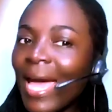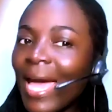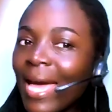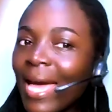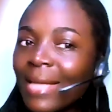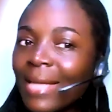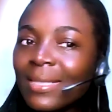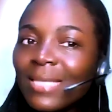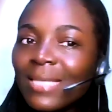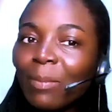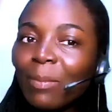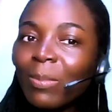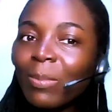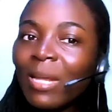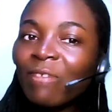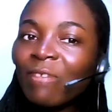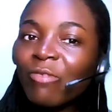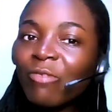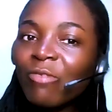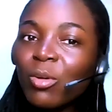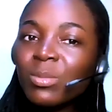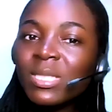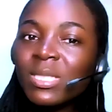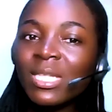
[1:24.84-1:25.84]
EdTech
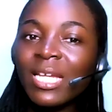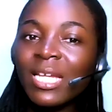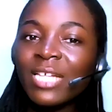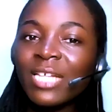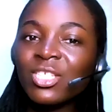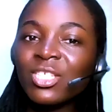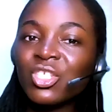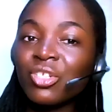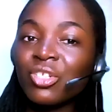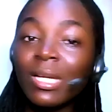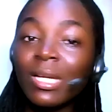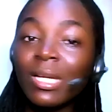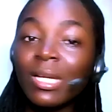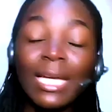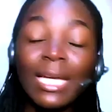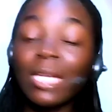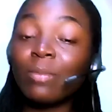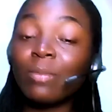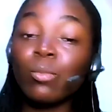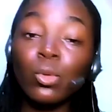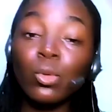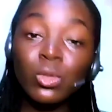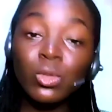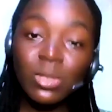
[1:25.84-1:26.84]
platforms in Nigeria, like
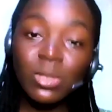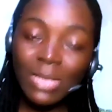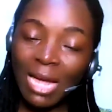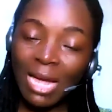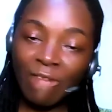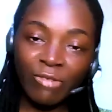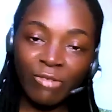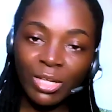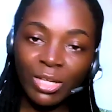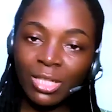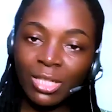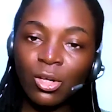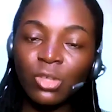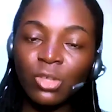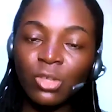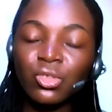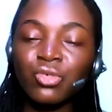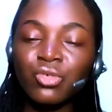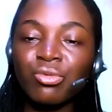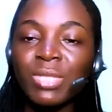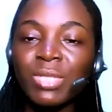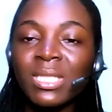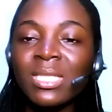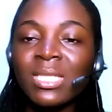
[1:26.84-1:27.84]
in most African
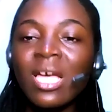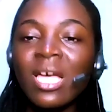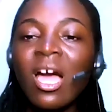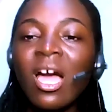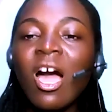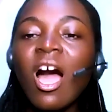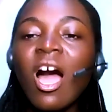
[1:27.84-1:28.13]
countries,